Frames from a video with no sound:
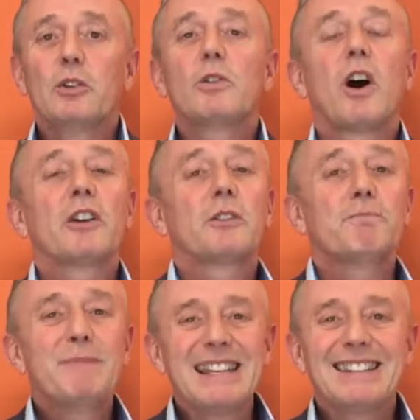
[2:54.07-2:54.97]
You guys are
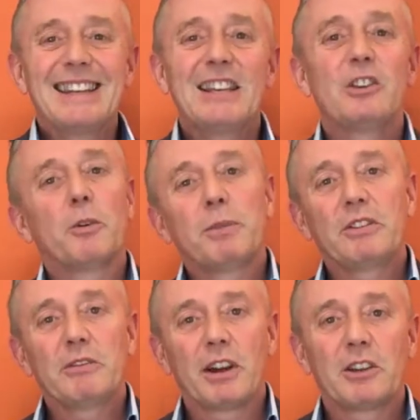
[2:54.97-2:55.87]
busy, you're
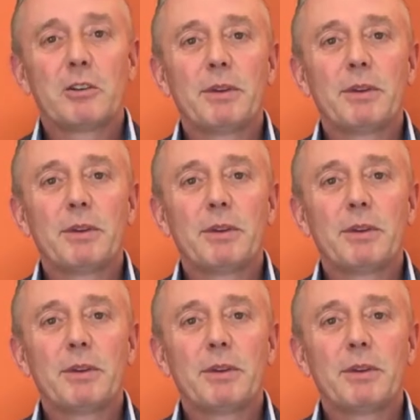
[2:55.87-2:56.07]
busy running